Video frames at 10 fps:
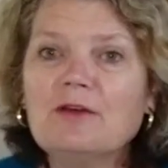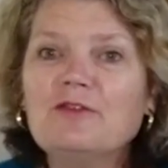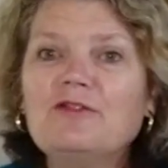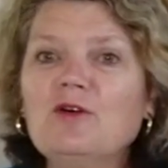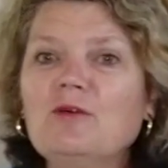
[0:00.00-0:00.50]

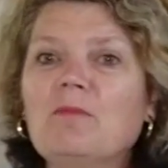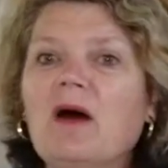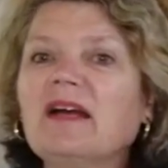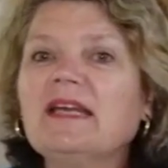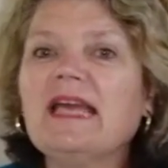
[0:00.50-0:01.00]
for
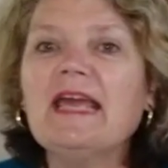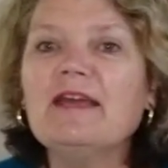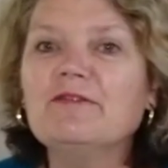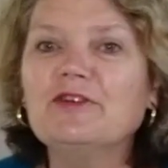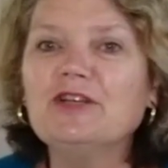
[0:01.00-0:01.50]
my
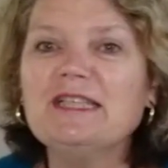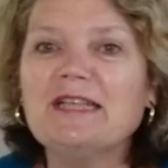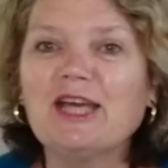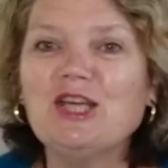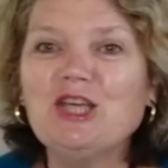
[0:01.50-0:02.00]

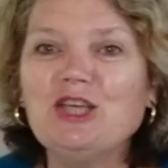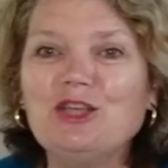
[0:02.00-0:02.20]
everyday